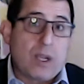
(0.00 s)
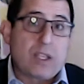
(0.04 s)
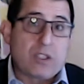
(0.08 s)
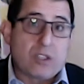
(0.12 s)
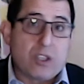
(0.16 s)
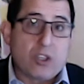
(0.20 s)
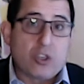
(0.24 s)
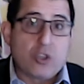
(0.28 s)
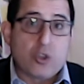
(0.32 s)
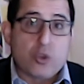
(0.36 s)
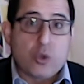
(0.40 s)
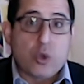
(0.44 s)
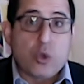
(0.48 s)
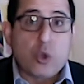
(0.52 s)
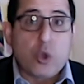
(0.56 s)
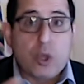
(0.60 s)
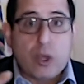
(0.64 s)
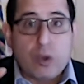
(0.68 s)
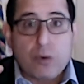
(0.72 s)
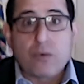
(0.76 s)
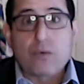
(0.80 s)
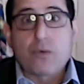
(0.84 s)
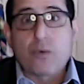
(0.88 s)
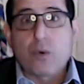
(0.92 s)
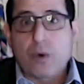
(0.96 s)
that you're
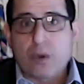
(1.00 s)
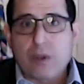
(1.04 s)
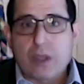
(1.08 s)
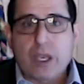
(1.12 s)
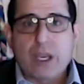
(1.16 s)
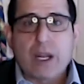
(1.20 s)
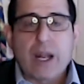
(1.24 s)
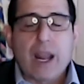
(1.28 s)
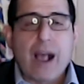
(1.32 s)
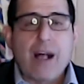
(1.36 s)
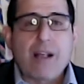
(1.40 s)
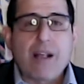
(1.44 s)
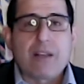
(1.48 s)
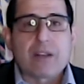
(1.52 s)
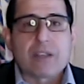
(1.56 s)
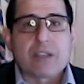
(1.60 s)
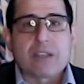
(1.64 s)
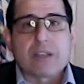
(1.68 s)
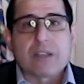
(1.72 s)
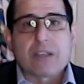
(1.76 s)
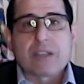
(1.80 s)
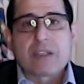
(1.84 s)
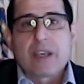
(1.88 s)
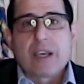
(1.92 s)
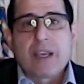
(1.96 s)
looking for in the
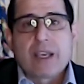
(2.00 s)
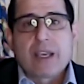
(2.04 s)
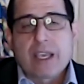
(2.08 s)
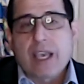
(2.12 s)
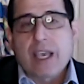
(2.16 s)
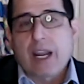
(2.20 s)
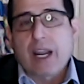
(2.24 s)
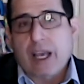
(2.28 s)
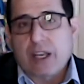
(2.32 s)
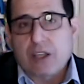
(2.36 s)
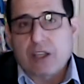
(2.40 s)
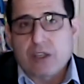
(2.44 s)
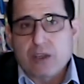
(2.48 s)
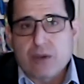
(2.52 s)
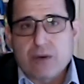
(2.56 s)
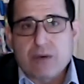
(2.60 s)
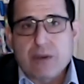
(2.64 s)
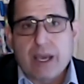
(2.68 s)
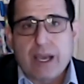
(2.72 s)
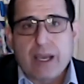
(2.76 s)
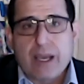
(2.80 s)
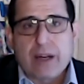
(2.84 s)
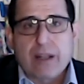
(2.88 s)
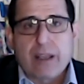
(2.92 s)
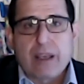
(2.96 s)
analysis. Can I do
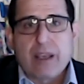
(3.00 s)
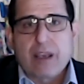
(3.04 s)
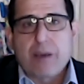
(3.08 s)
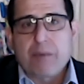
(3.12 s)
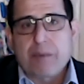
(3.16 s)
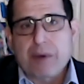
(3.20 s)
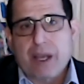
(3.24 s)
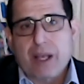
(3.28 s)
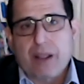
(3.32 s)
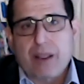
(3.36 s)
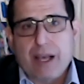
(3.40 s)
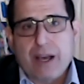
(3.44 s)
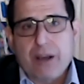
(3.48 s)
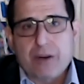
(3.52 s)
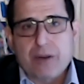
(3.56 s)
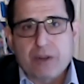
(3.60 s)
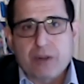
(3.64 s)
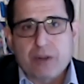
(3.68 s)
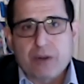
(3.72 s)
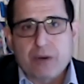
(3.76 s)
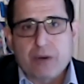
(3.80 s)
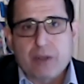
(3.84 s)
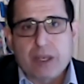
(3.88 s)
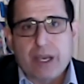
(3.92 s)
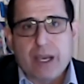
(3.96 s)
that? Am I allowed to
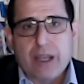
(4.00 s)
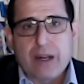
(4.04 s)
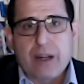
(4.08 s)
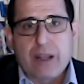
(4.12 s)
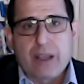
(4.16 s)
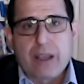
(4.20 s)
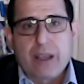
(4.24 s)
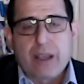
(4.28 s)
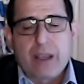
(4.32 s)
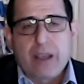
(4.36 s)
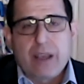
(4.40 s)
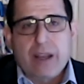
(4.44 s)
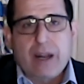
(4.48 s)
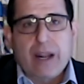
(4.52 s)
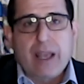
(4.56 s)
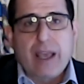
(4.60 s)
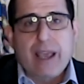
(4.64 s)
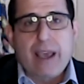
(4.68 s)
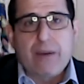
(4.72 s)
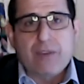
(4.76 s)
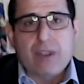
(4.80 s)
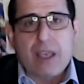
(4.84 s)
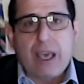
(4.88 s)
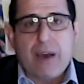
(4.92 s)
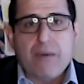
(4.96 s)
do that? And I
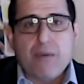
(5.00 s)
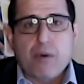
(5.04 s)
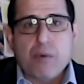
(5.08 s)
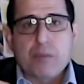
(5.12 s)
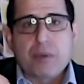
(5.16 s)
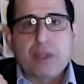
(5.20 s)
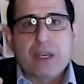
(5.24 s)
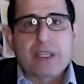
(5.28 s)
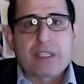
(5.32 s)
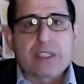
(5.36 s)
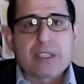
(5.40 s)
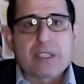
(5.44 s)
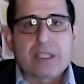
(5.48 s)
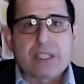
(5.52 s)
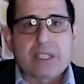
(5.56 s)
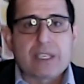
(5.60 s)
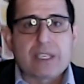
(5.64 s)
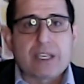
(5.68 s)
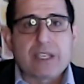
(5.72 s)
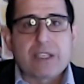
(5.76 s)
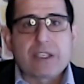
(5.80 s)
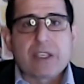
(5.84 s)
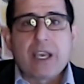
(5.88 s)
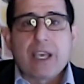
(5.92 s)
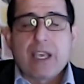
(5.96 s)
have to have a place that
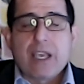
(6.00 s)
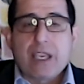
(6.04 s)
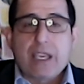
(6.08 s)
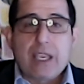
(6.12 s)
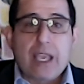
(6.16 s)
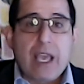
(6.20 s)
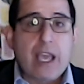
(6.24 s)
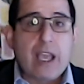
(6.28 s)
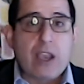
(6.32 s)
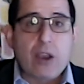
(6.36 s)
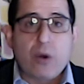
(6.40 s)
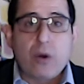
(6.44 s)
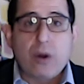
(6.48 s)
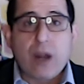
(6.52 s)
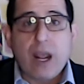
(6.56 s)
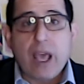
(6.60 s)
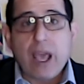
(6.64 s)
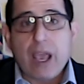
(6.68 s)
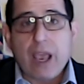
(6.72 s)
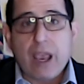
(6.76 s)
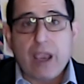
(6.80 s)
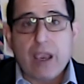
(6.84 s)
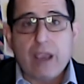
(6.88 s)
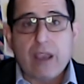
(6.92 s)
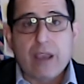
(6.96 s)
says yay or
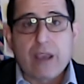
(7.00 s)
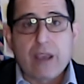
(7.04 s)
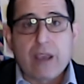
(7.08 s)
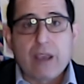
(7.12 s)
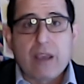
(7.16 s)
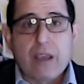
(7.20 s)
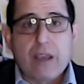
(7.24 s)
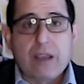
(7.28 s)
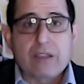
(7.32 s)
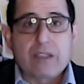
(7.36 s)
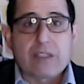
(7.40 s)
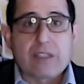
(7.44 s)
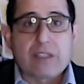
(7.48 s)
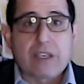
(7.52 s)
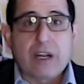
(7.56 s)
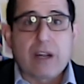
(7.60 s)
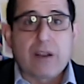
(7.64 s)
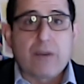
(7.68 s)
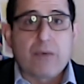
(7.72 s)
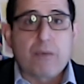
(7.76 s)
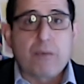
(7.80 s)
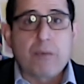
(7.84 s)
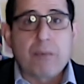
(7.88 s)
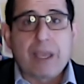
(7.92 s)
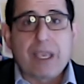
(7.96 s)
nay, instead
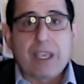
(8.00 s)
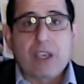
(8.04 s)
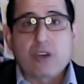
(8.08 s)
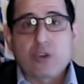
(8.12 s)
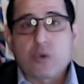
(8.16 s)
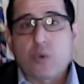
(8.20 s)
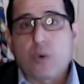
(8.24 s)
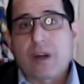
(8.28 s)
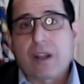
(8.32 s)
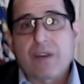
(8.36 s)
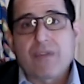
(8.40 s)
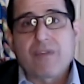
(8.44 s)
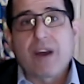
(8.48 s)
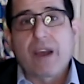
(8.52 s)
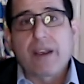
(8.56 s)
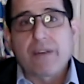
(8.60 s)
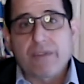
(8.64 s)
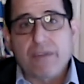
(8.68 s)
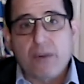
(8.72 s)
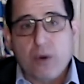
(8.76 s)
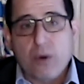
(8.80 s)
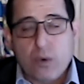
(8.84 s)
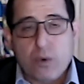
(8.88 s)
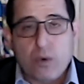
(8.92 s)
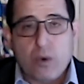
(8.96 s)
of making 25
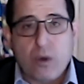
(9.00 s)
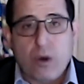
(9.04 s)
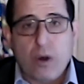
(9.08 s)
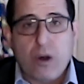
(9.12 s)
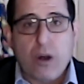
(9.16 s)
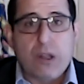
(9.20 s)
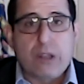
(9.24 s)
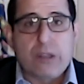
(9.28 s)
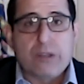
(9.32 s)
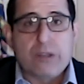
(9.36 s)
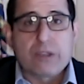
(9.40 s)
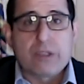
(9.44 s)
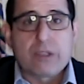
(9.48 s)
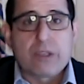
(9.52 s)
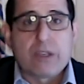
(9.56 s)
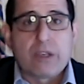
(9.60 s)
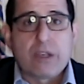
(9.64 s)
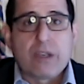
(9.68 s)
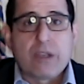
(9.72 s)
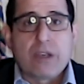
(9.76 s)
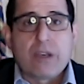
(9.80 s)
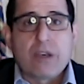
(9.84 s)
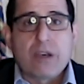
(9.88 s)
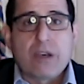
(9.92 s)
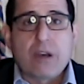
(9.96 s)
phone calls,
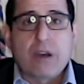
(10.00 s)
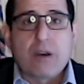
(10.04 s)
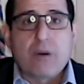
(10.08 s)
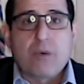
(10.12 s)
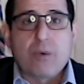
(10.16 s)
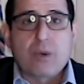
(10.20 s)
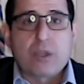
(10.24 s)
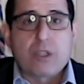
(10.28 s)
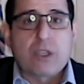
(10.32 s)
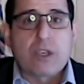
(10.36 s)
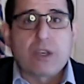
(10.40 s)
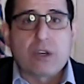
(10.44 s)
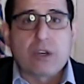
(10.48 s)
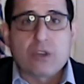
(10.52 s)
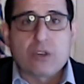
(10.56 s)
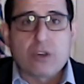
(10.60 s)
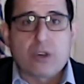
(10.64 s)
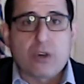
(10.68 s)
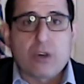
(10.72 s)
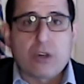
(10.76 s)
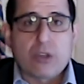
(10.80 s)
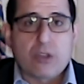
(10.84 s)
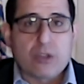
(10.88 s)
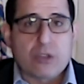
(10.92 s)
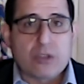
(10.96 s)
which can
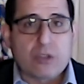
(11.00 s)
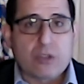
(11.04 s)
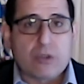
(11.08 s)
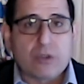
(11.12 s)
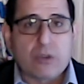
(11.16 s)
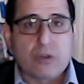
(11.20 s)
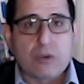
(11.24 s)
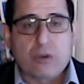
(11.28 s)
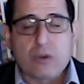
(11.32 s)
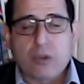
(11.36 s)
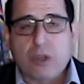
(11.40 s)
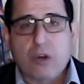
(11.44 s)
turn into,